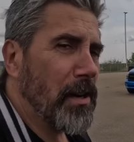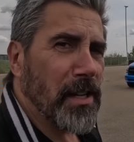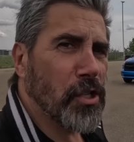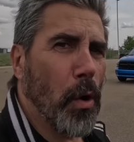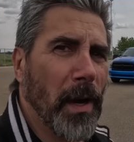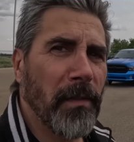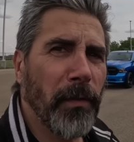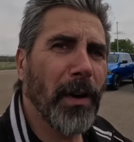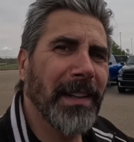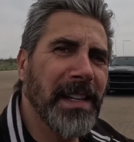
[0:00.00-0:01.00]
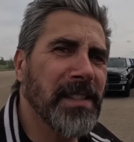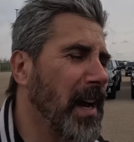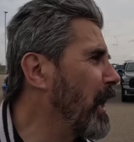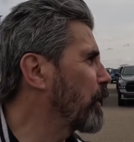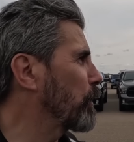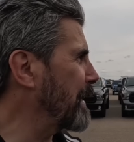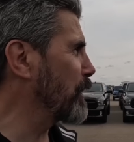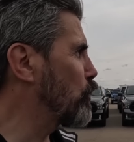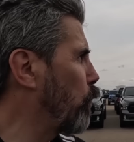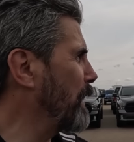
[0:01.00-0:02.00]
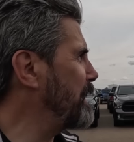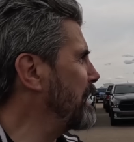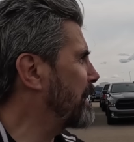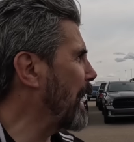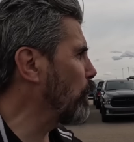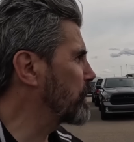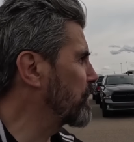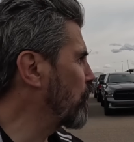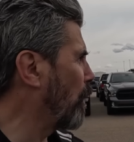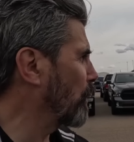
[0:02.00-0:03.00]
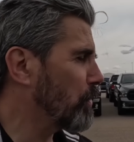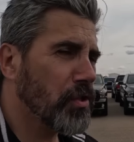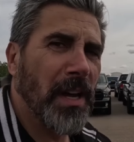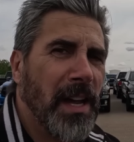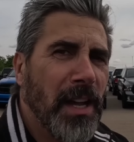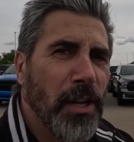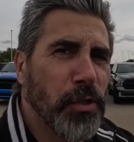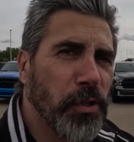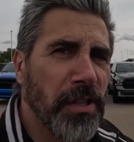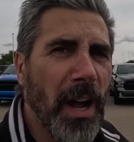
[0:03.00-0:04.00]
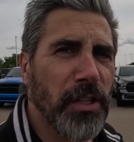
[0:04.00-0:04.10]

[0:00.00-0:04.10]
is going for at least $120,000. So it's not